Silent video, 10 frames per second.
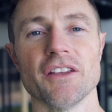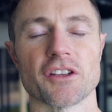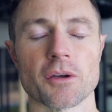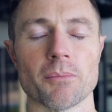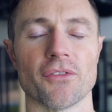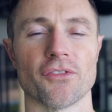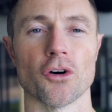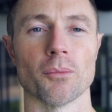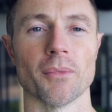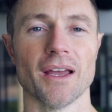you can
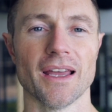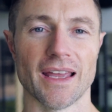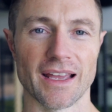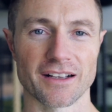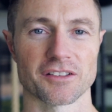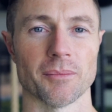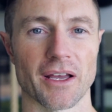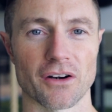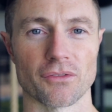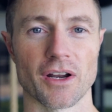perform X
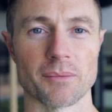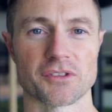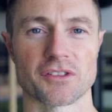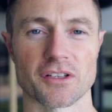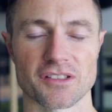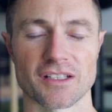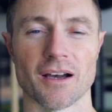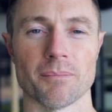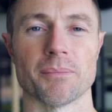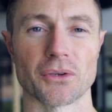amount of reps to
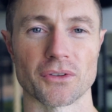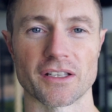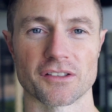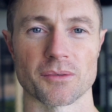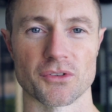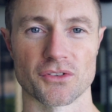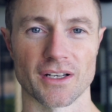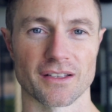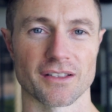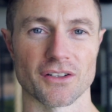start building some
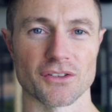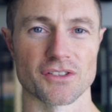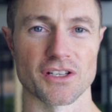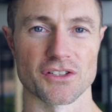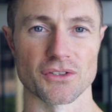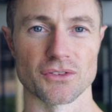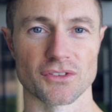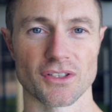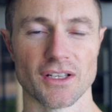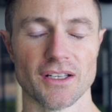strength in those tissues.